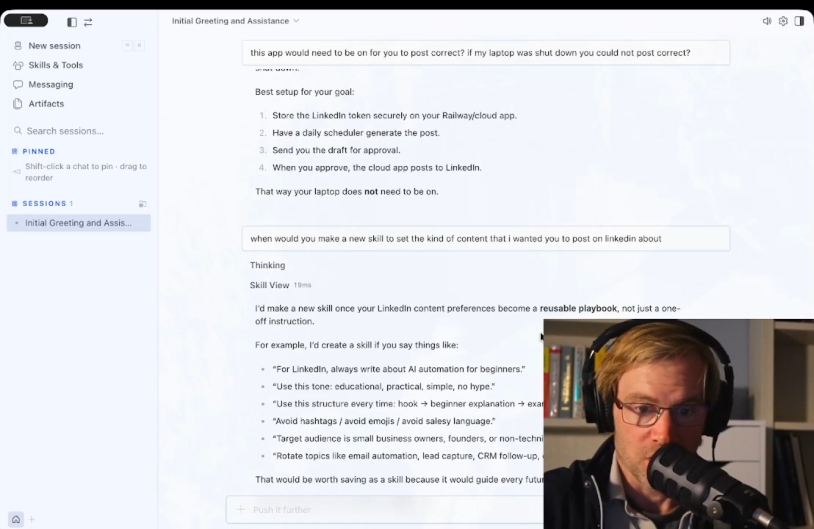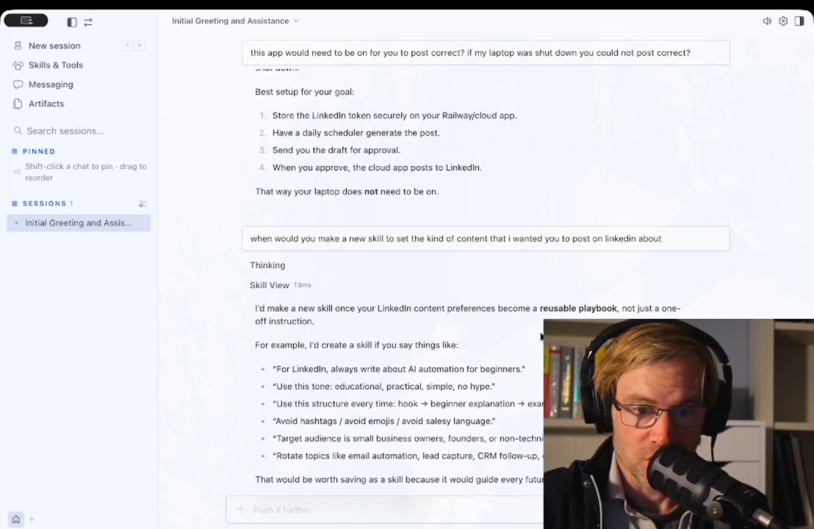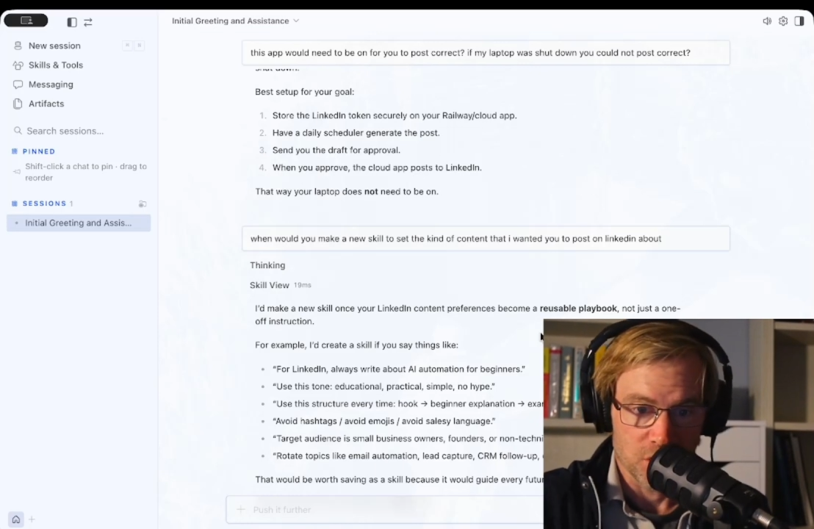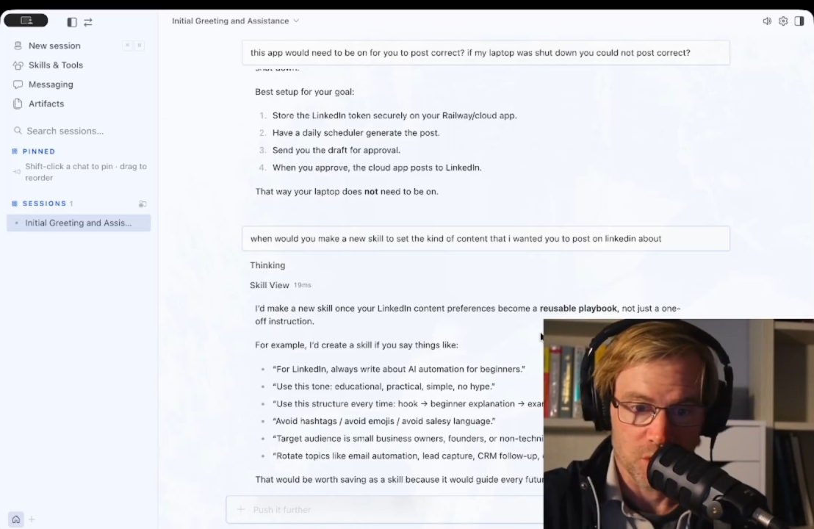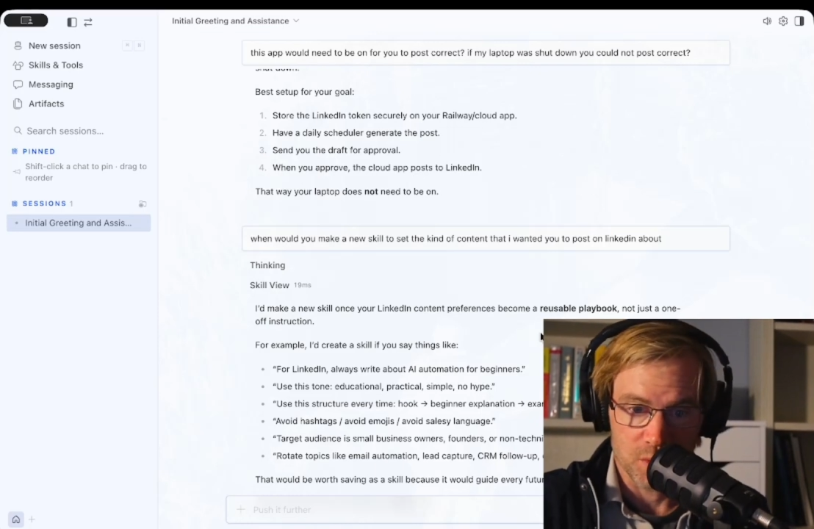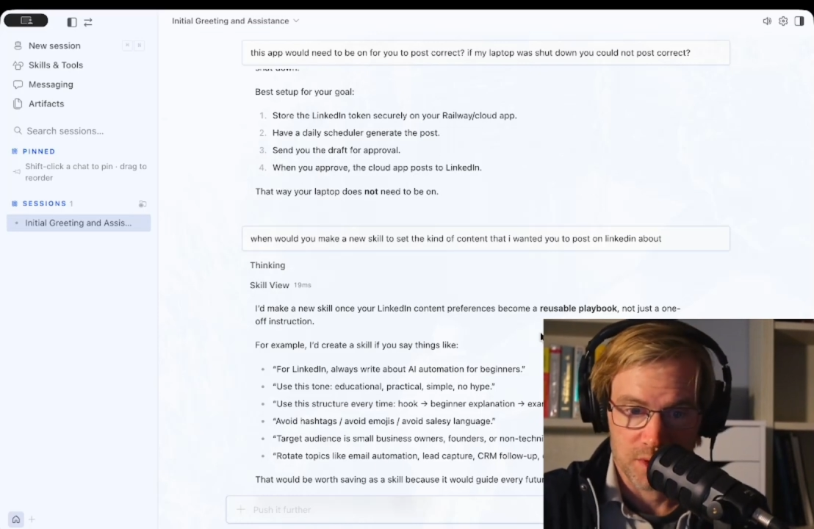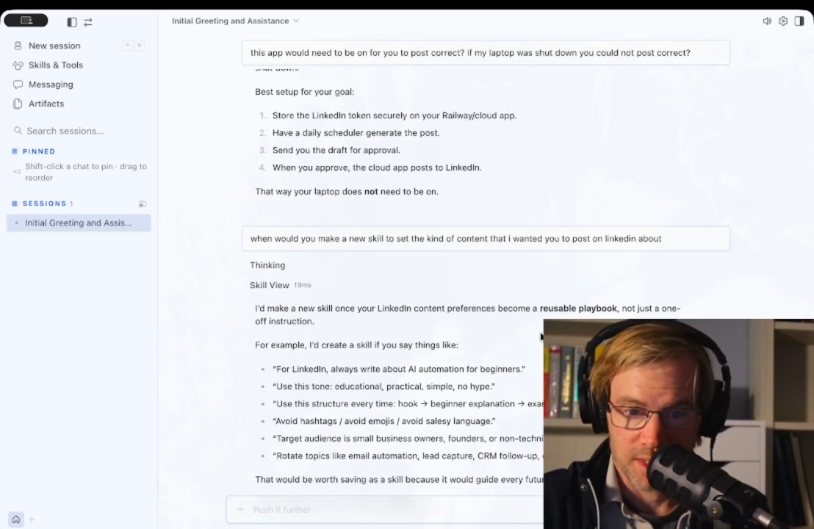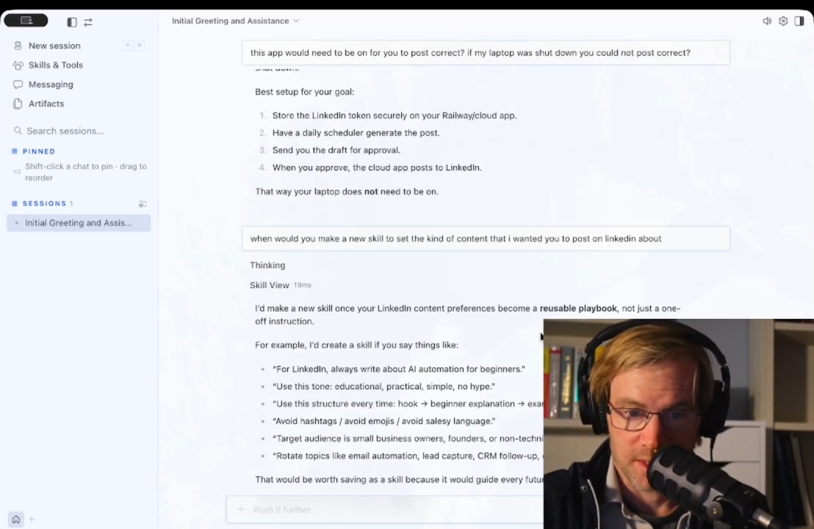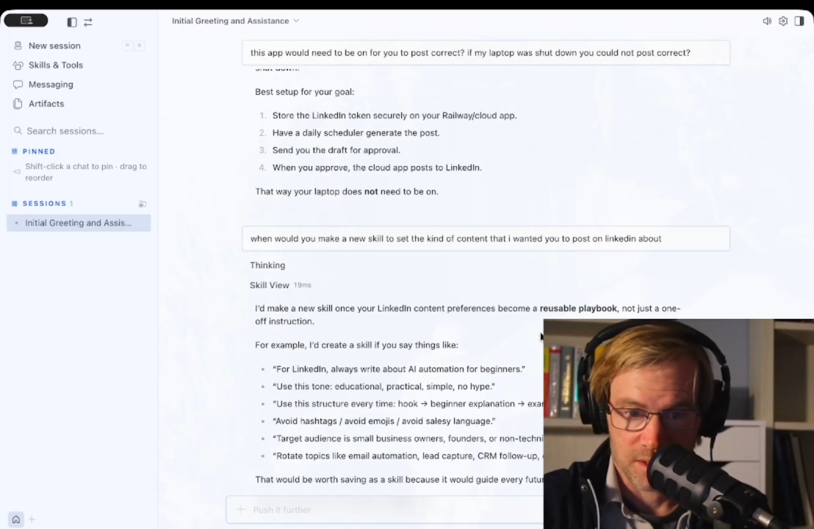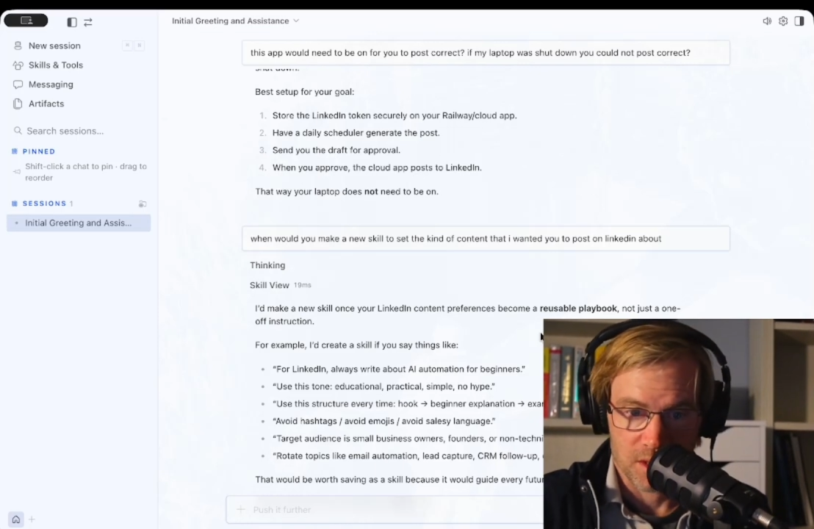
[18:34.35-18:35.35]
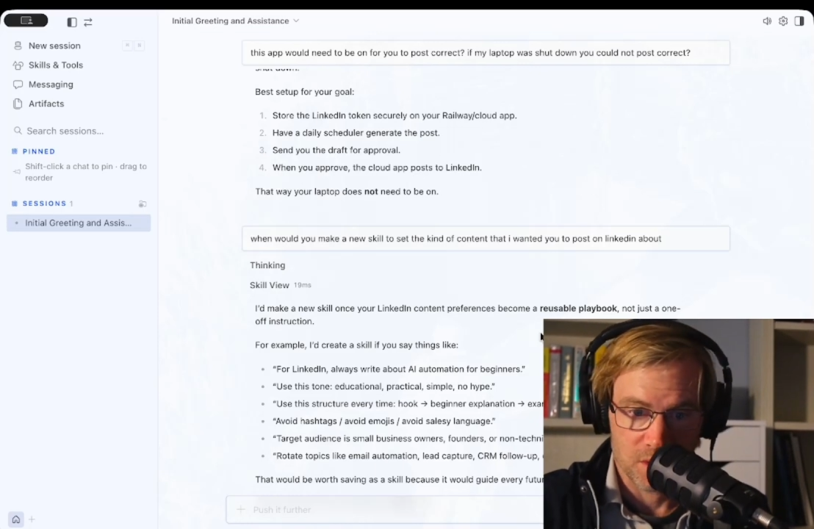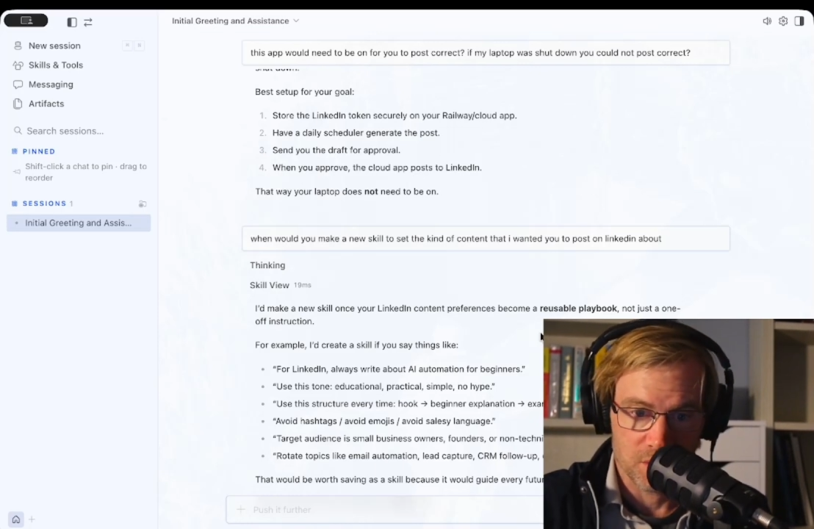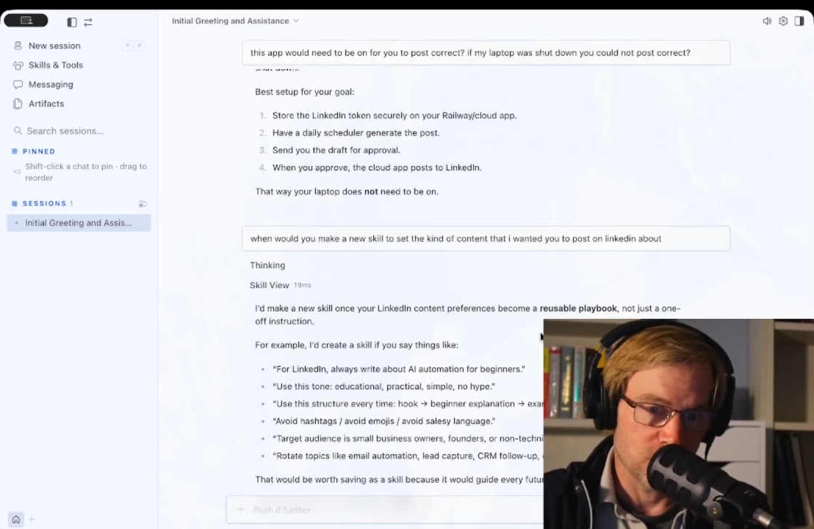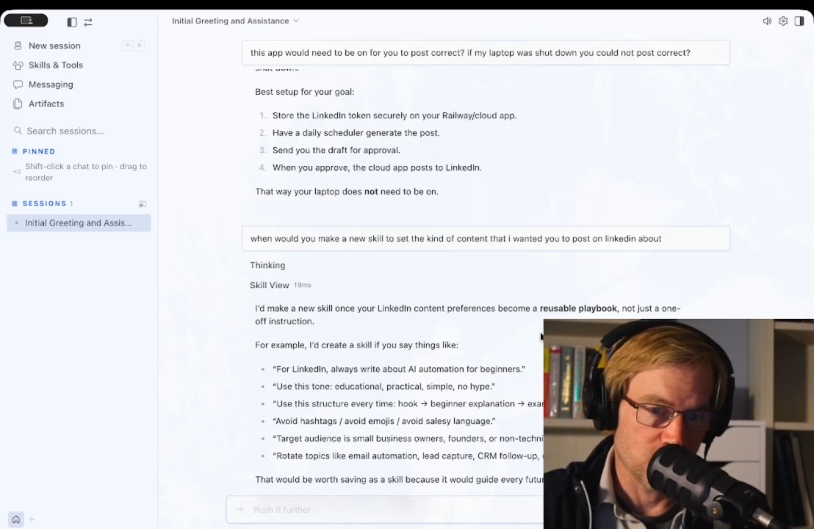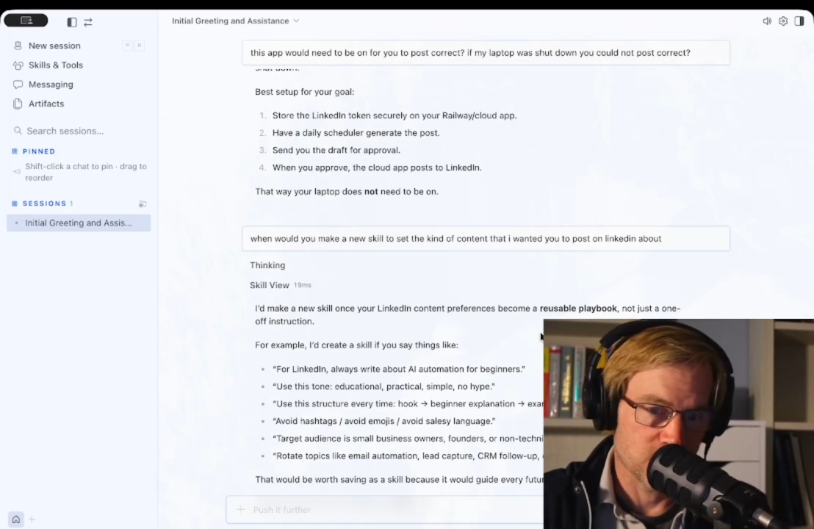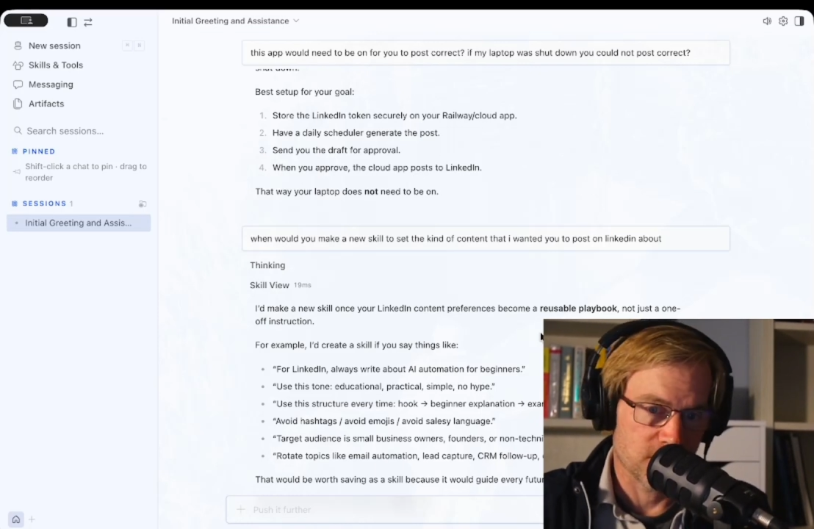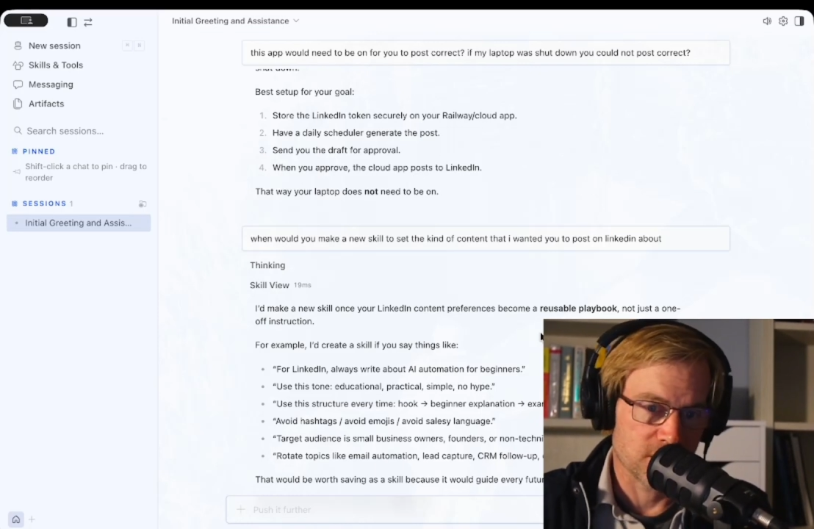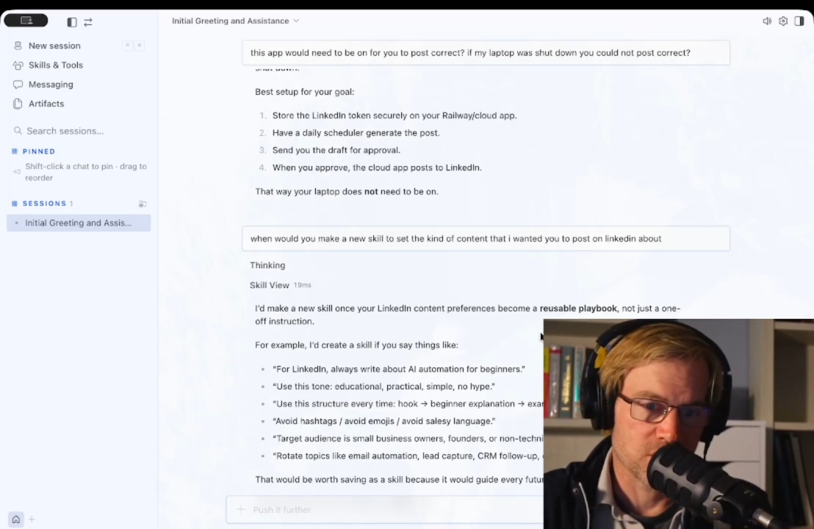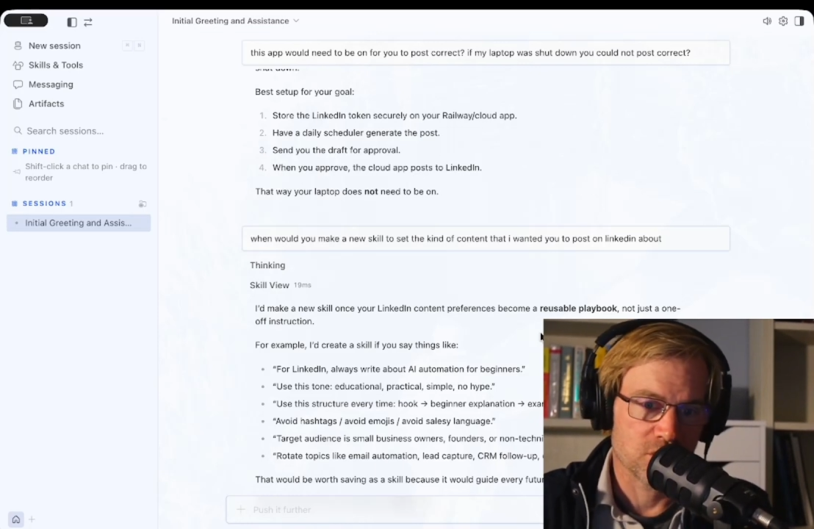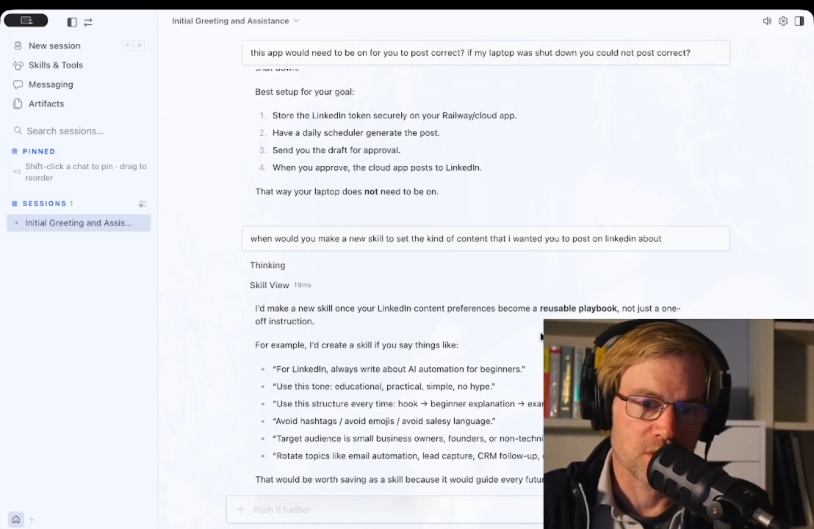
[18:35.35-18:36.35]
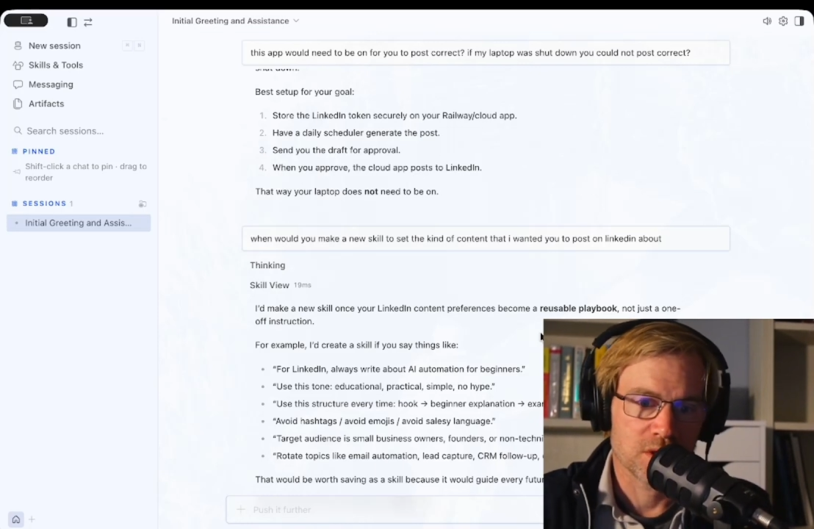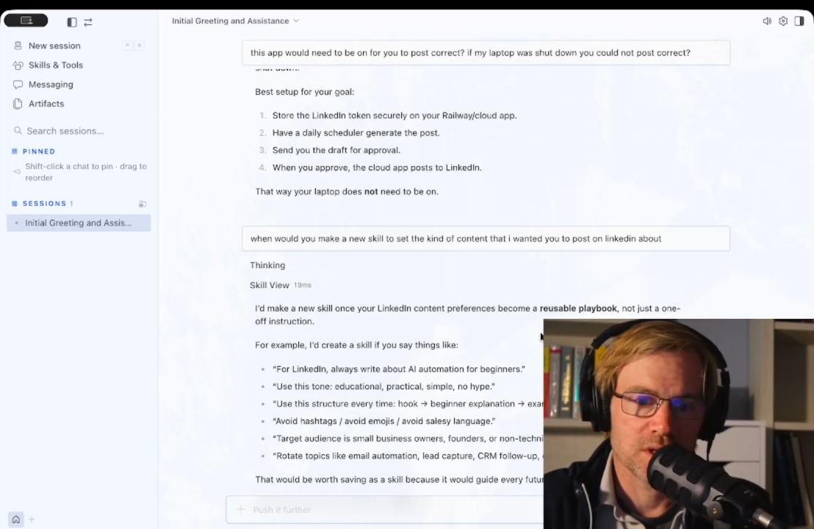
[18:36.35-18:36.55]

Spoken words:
Use this tone, use this structure,